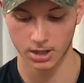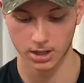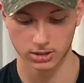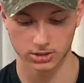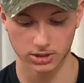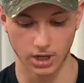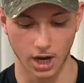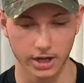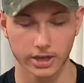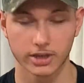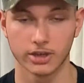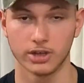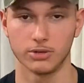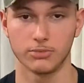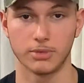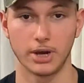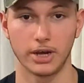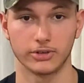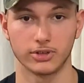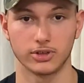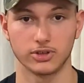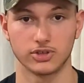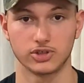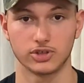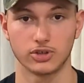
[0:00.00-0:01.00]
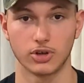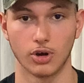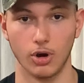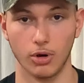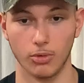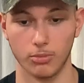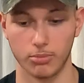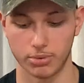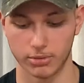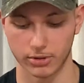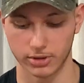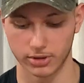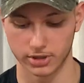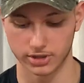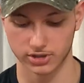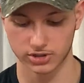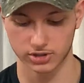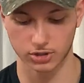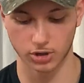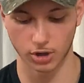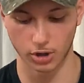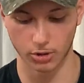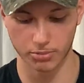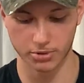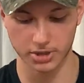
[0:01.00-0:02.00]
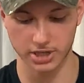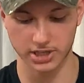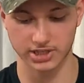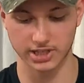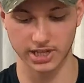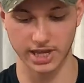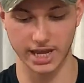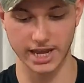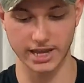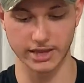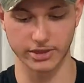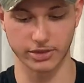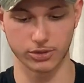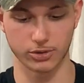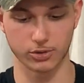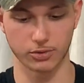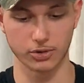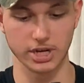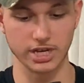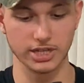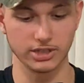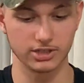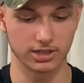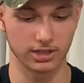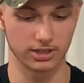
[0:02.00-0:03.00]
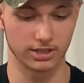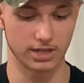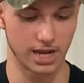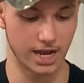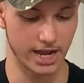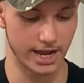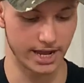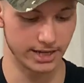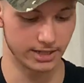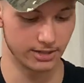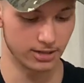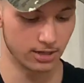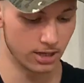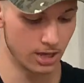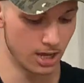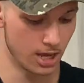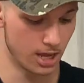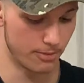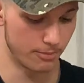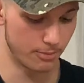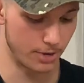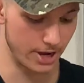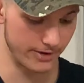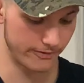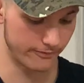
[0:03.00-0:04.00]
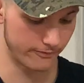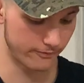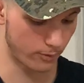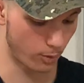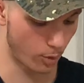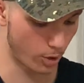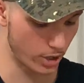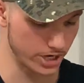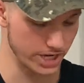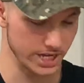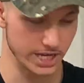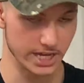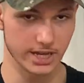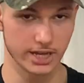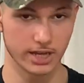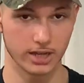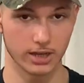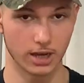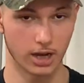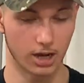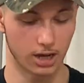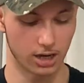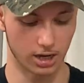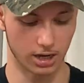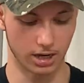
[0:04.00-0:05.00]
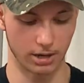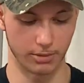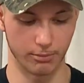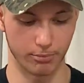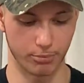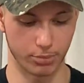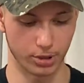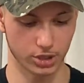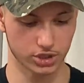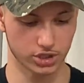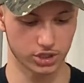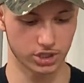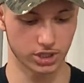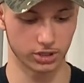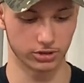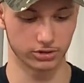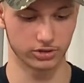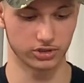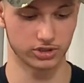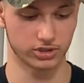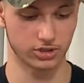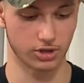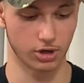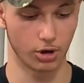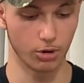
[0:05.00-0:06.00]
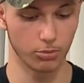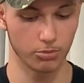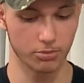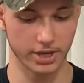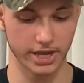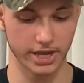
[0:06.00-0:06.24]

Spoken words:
Talking about the scope is a 3 to 9 by 40 Bushnell scope.